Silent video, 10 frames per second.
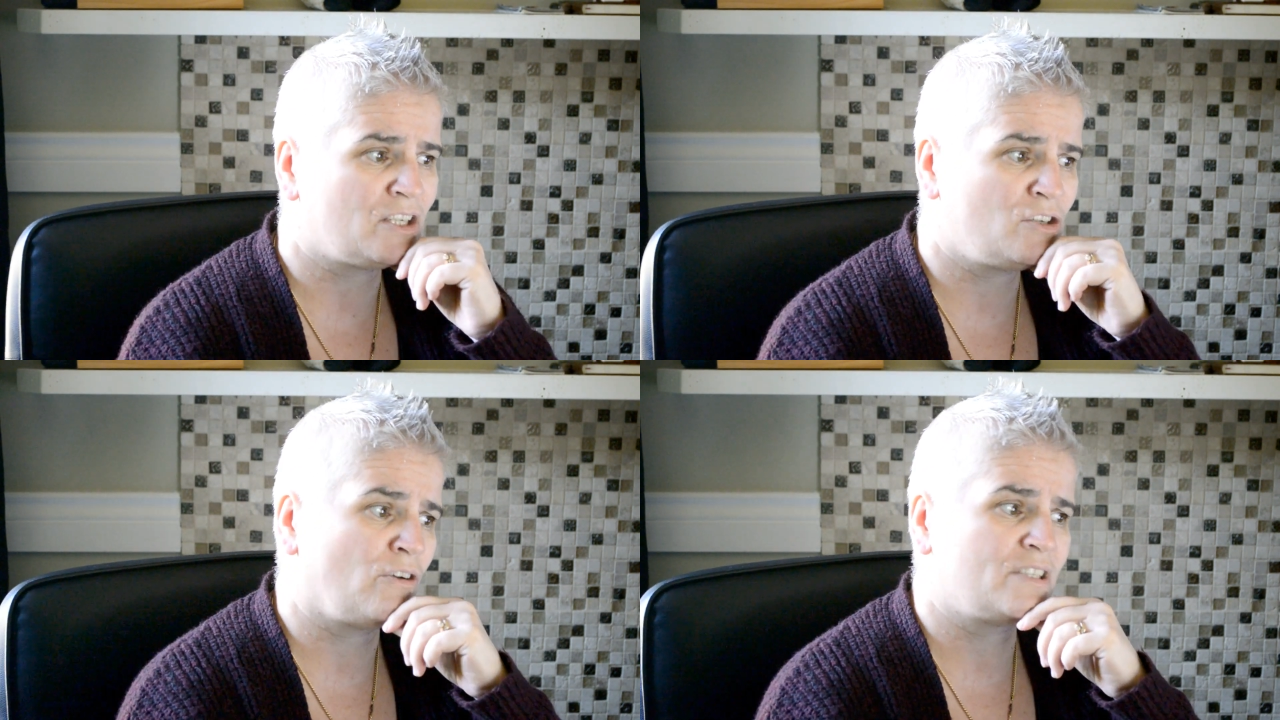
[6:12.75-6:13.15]

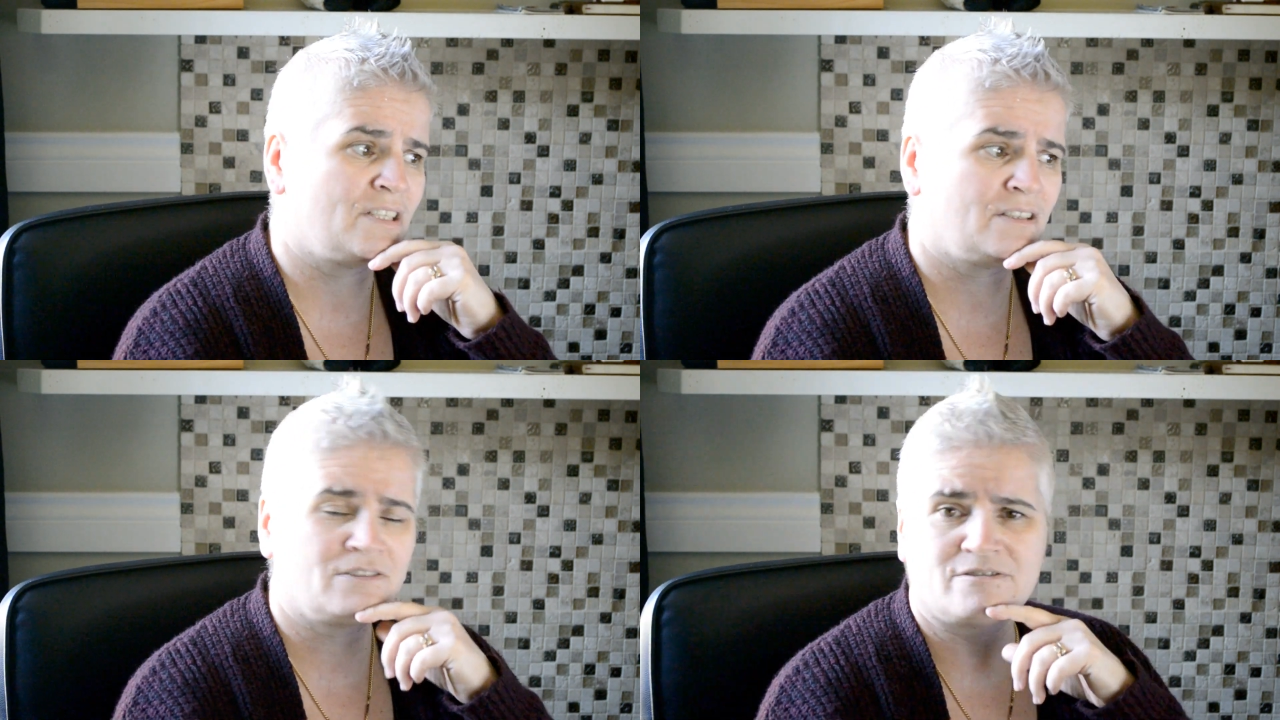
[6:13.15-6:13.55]
and
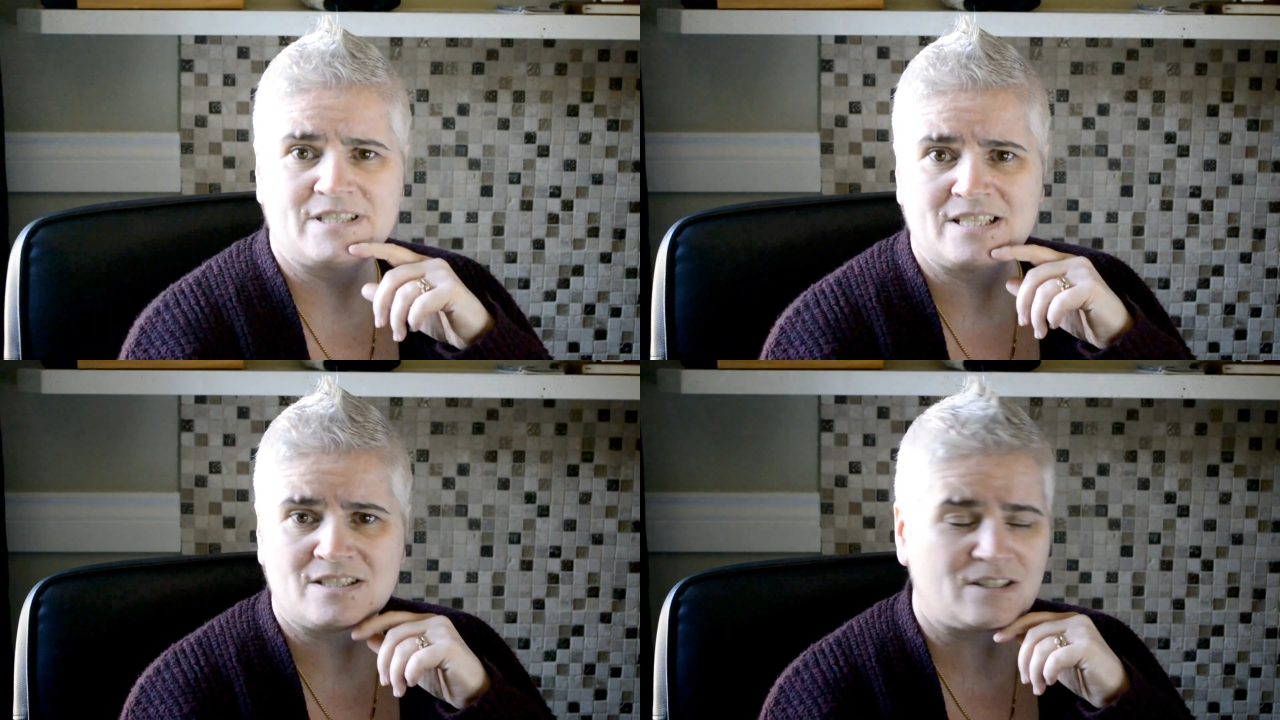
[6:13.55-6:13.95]
nodding and
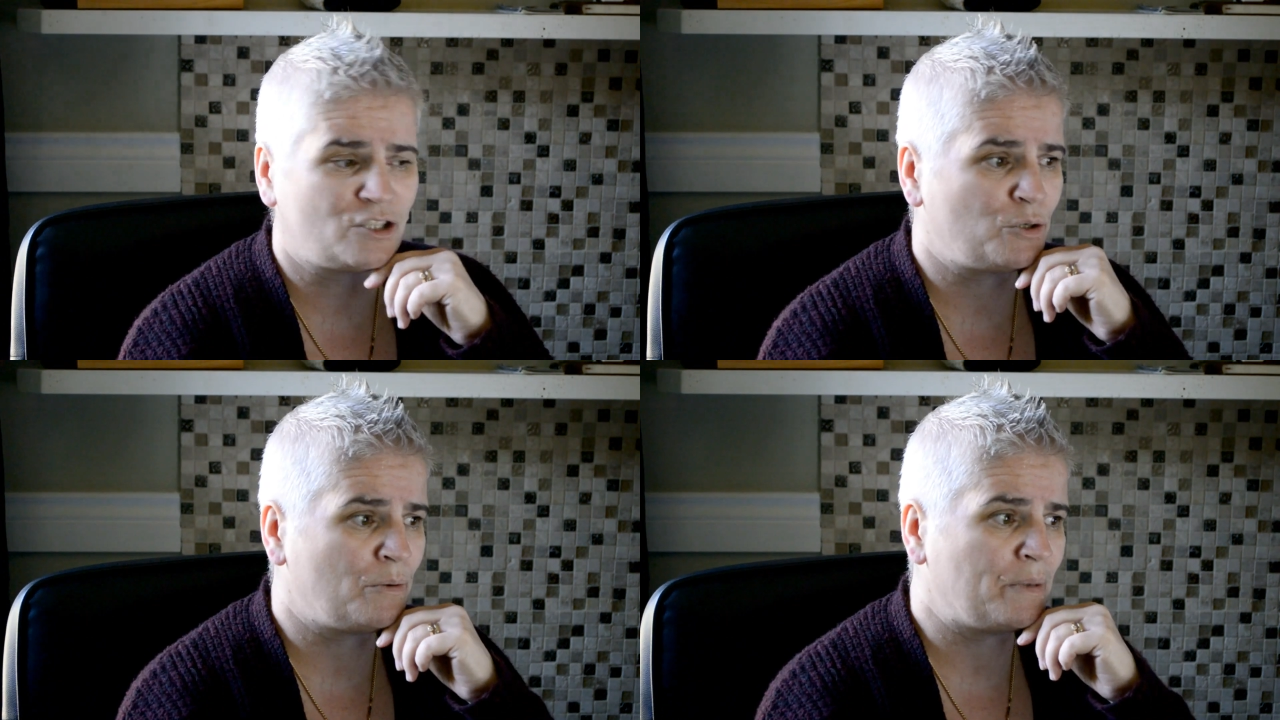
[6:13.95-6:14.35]
grins
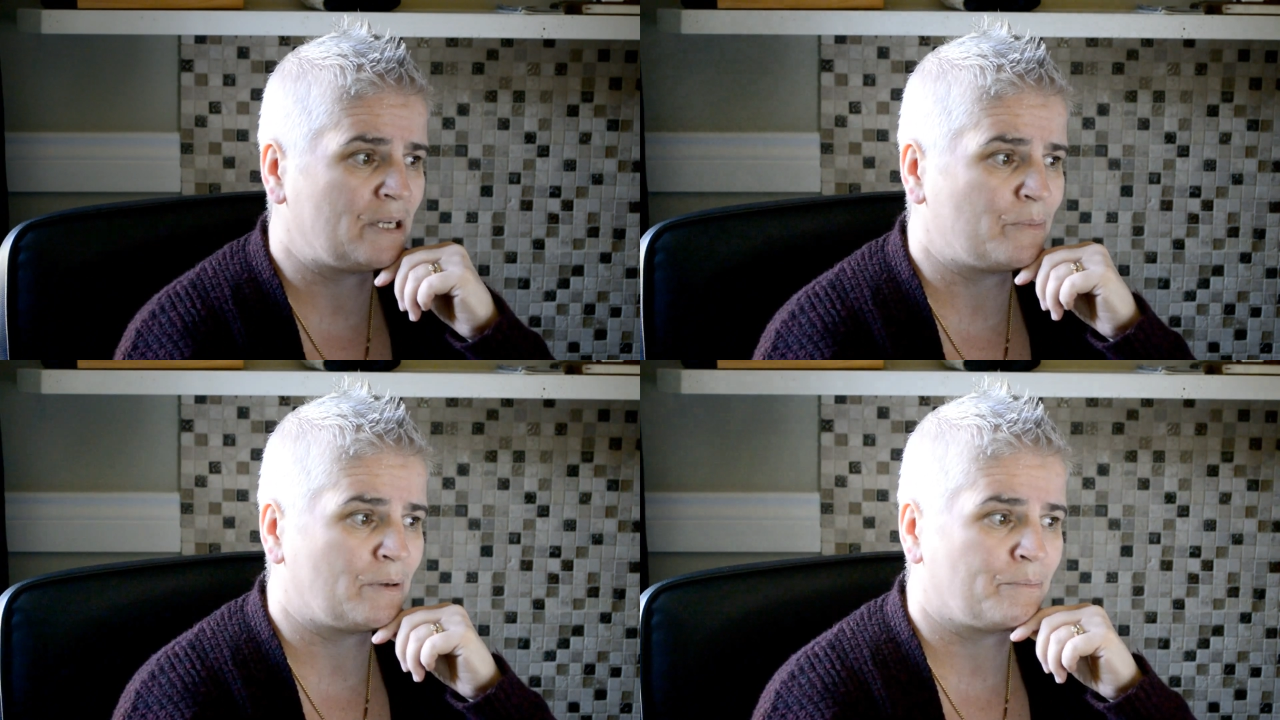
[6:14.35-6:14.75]
to a
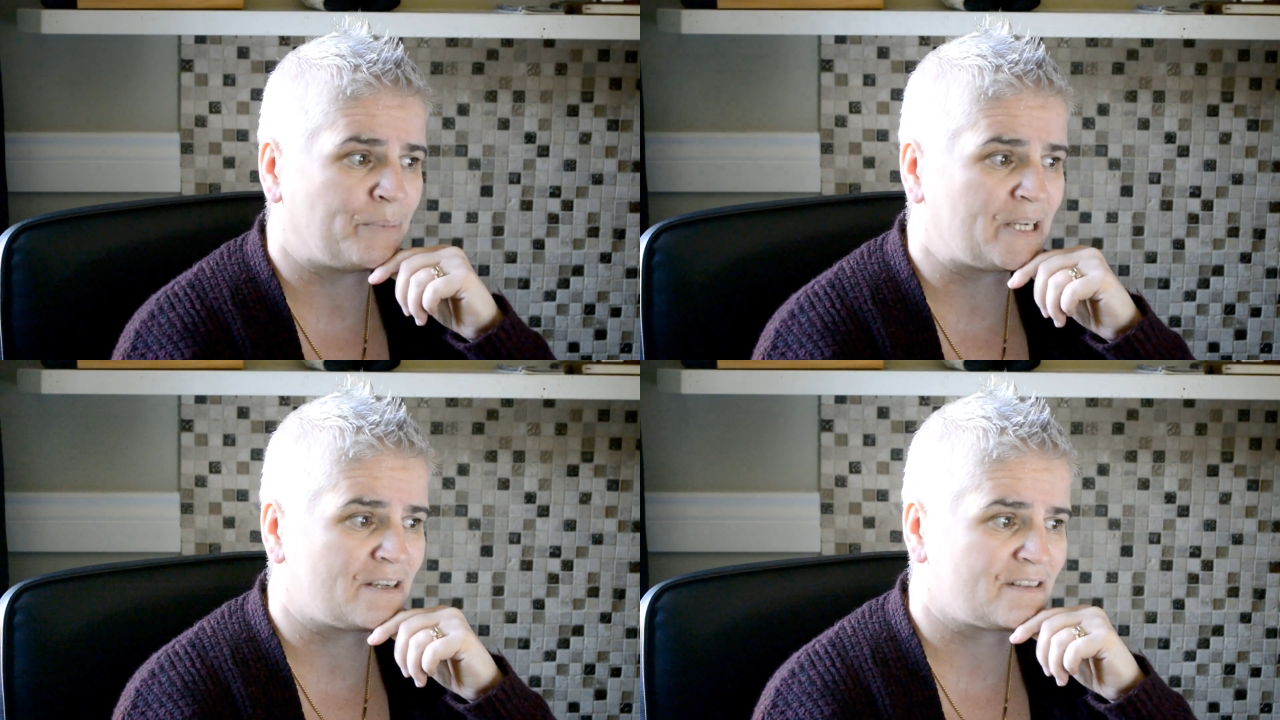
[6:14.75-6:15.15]
minimum,
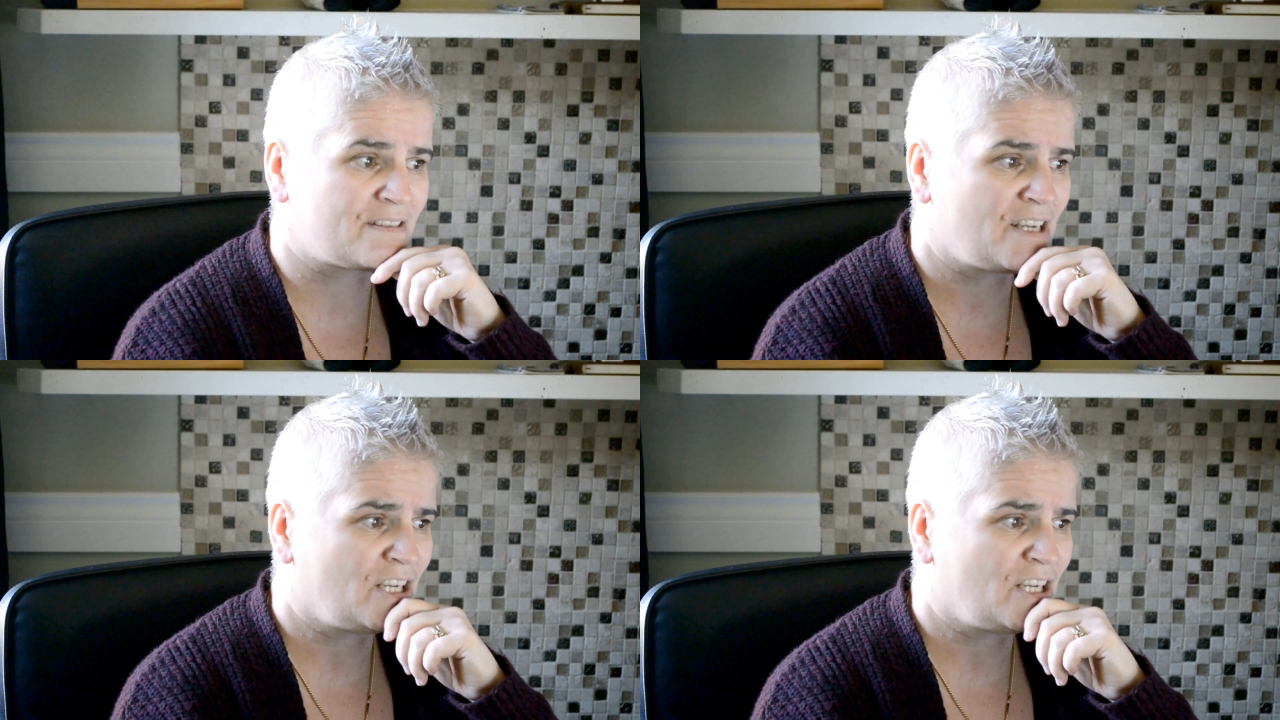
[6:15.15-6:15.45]
because